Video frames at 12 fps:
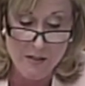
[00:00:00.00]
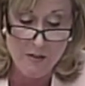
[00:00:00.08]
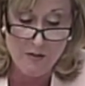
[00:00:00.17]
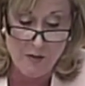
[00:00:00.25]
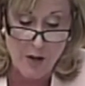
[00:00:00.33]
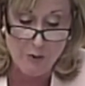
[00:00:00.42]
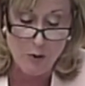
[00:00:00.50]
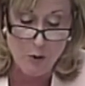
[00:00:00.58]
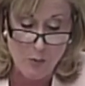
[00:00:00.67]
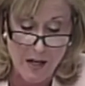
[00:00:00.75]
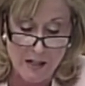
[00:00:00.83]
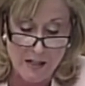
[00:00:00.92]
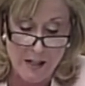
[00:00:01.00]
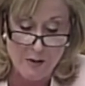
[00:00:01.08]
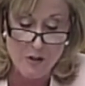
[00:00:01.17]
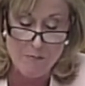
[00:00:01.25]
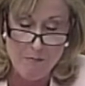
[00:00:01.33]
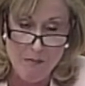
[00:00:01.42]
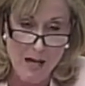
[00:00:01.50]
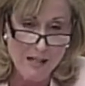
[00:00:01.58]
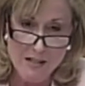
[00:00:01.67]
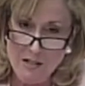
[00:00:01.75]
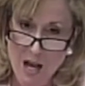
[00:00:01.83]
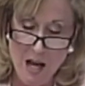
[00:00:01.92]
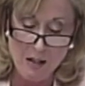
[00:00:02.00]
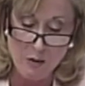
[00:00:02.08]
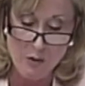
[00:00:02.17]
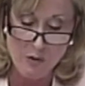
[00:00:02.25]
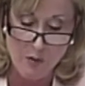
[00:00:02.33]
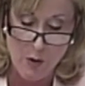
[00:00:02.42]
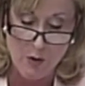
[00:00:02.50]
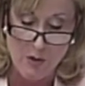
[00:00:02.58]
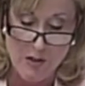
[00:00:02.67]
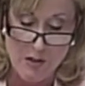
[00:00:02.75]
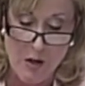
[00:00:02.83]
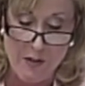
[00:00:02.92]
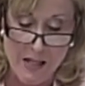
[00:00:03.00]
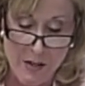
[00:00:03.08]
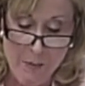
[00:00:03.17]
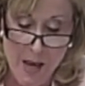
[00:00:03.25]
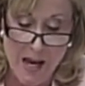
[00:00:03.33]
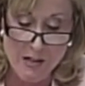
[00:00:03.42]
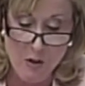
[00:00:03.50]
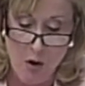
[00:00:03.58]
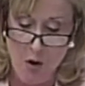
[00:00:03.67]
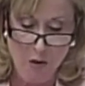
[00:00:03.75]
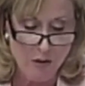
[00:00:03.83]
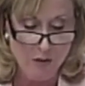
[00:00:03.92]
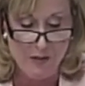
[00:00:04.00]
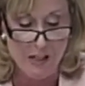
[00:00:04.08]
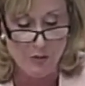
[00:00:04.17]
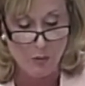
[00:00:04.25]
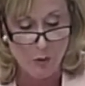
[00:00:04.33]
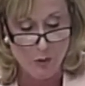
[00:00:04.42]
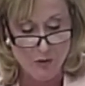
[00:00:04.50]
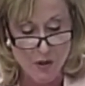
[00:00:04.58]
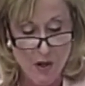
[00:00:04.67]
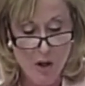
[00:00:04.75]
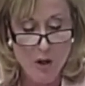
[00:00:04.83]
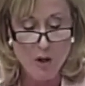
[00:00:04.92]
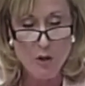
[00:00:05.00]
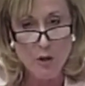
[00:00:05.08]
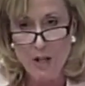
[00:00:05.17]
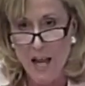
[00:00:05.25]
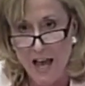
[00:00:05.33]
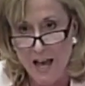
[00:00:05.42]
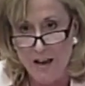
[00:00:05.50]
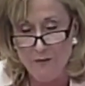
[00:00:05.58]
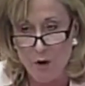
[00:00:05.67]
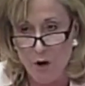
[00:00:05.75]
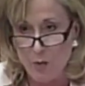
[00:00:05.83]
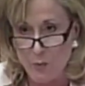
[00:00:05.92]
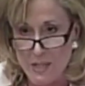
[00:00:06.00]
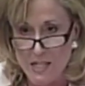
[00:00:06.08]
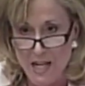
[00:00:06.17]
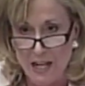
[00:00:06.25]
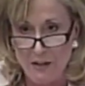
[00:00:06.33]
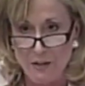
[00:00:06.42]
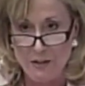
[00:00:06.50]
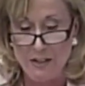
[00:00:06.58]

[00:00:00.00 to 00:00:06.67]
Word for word: Federal regulators must not lose focus on the impact all of these rules could have on retail